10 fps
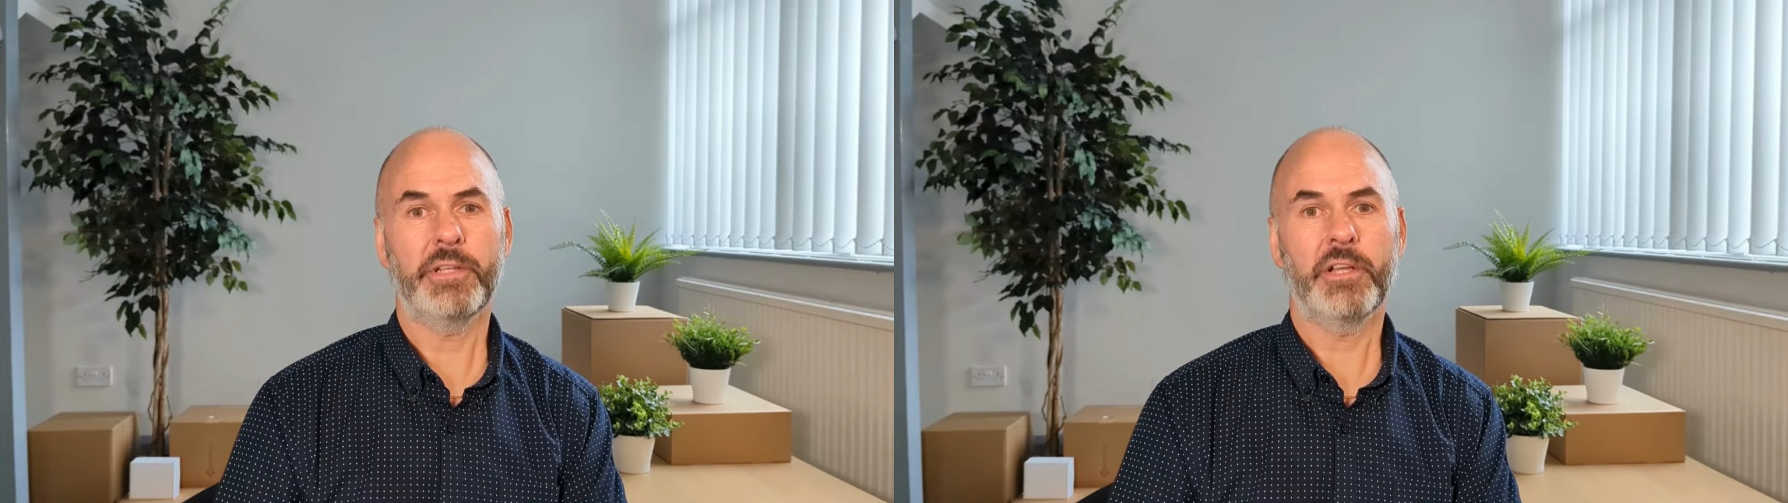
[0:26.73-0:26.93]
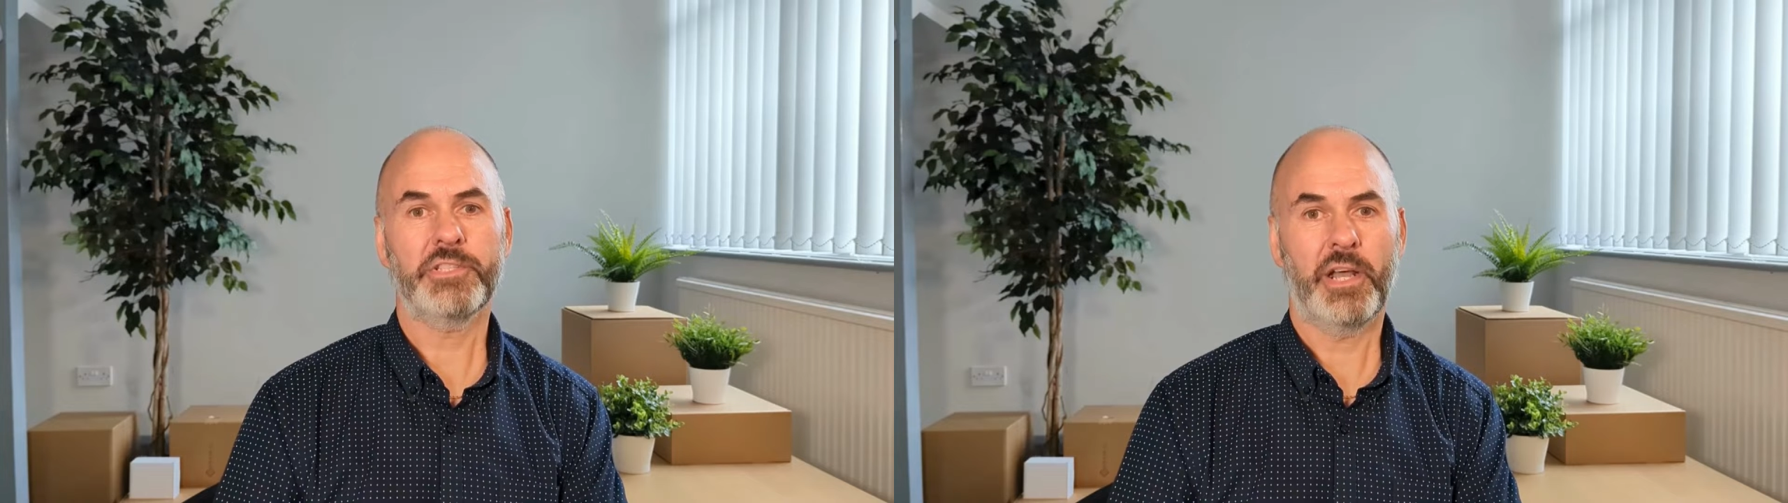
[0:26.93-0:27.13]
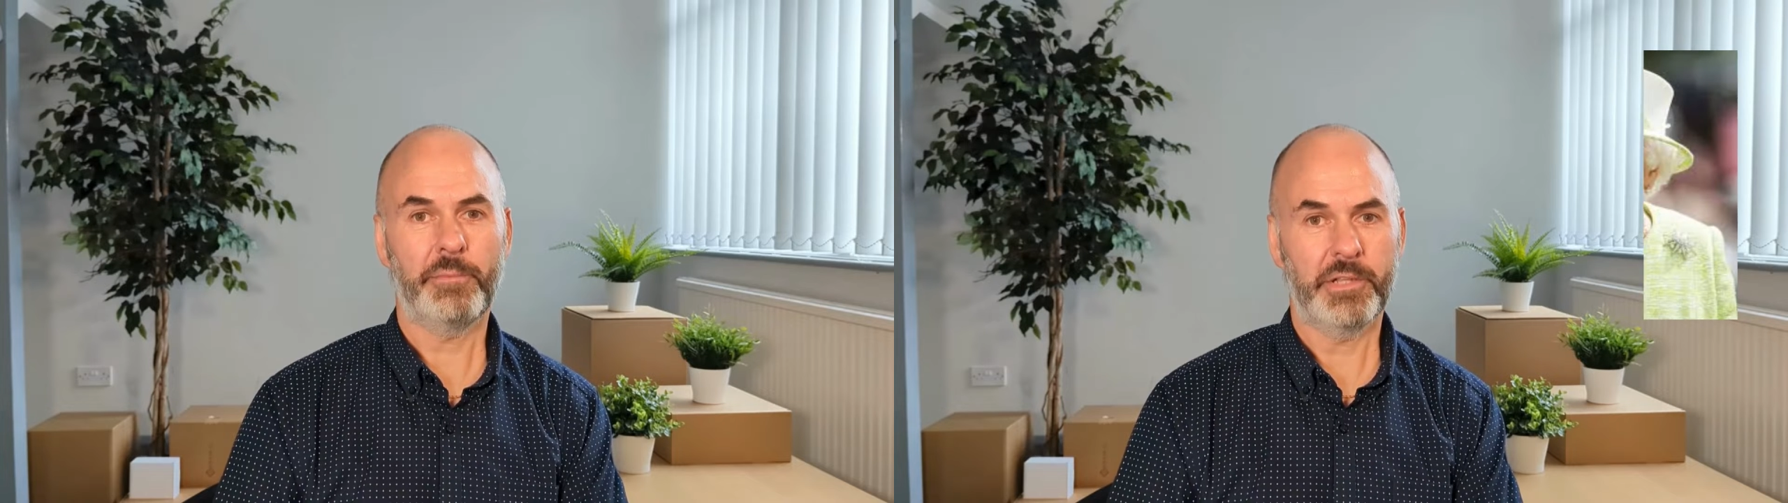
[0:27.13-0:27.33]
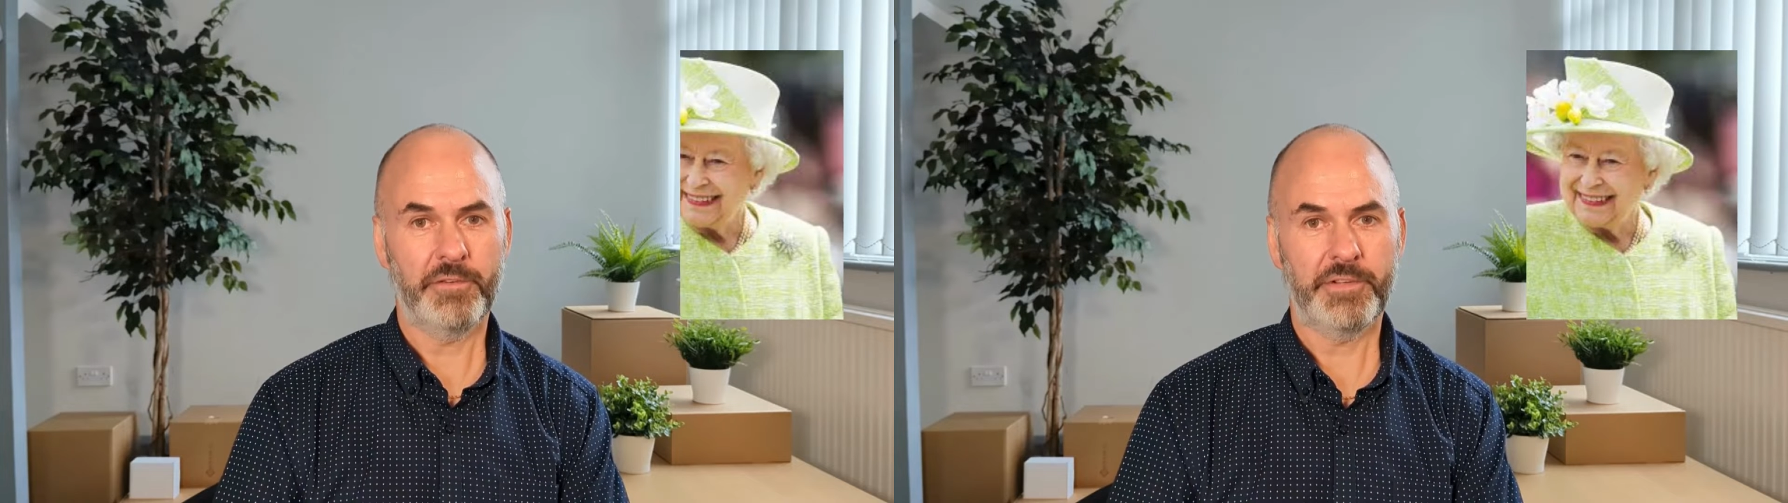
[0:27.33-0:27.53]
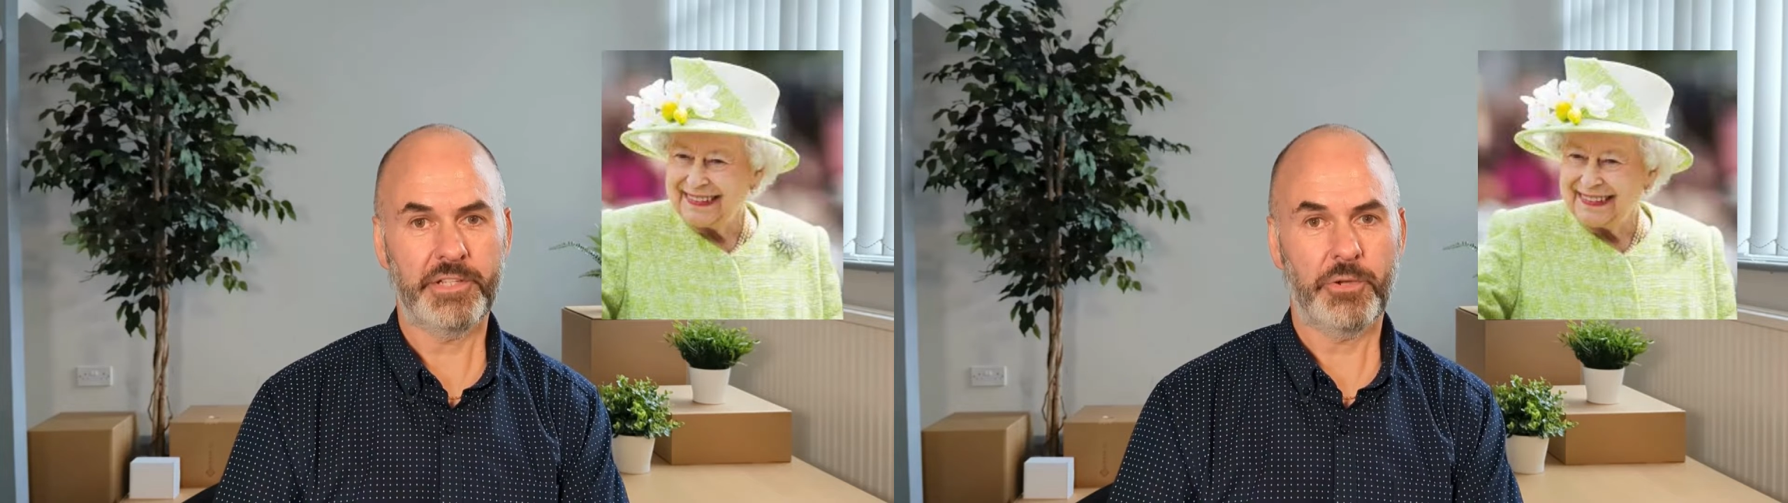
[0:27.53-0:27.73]
lost our
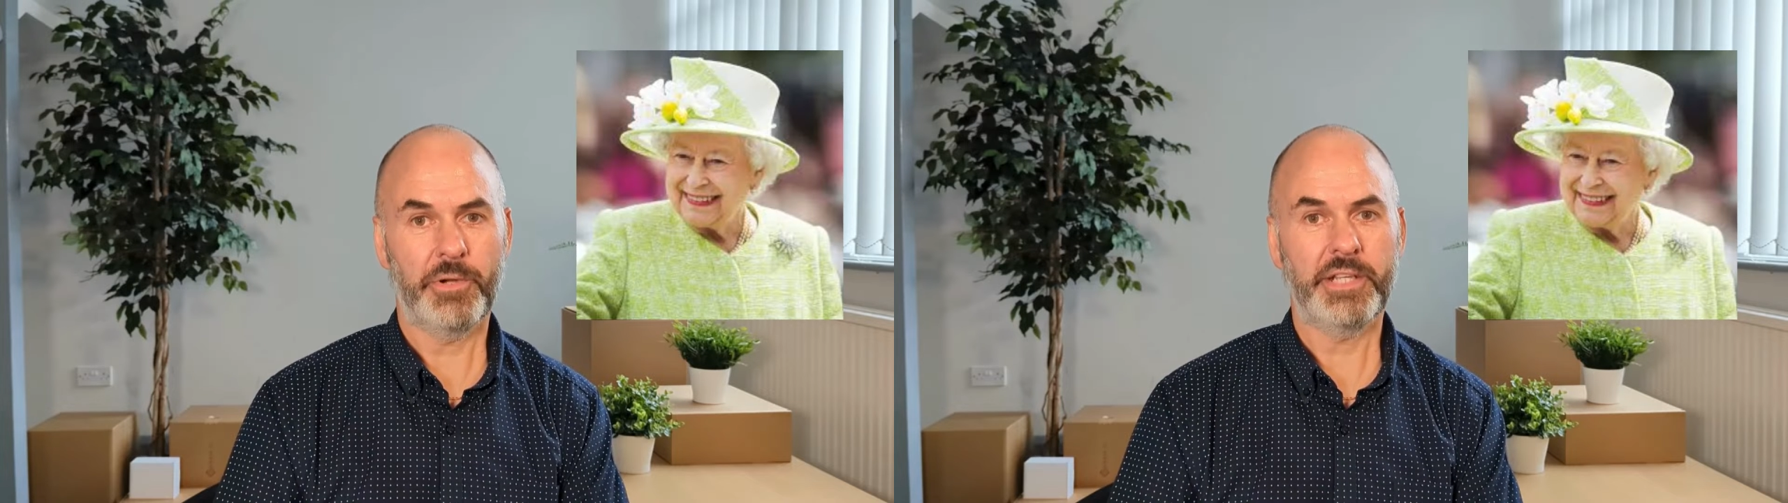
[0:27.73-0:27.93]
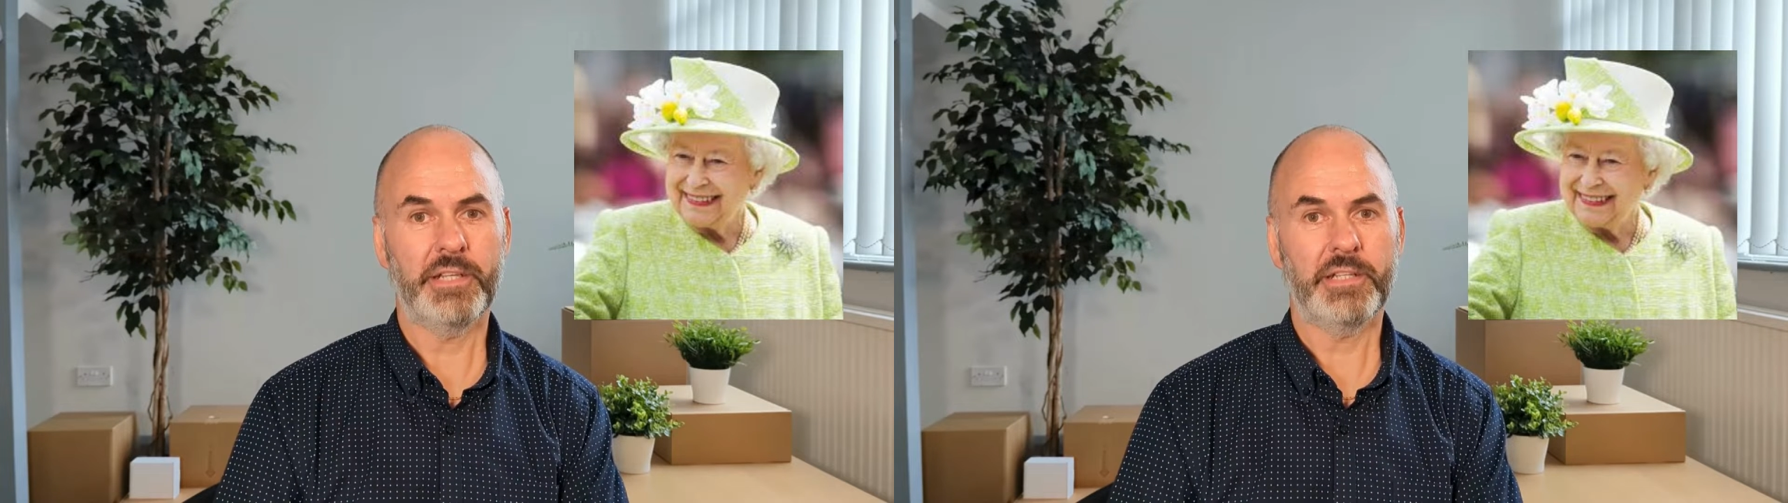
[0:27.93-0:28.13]
beloved Queen